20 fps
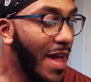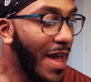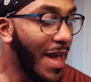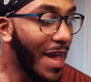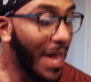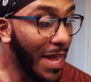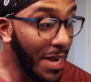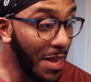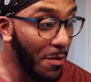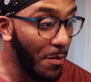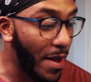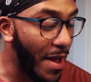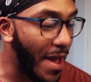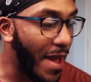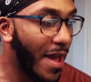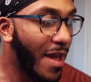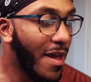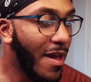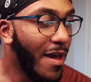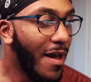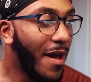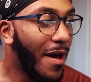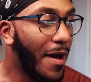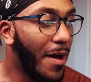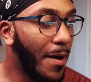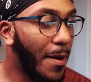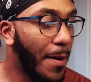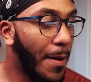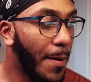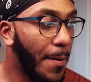Anyway,
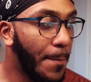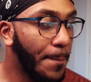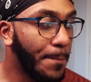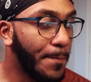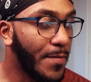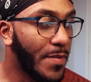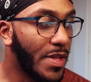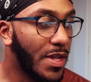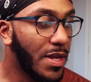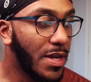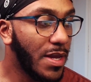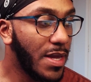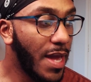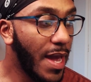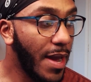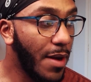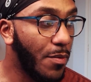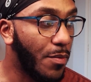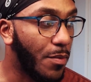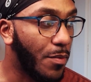yeah,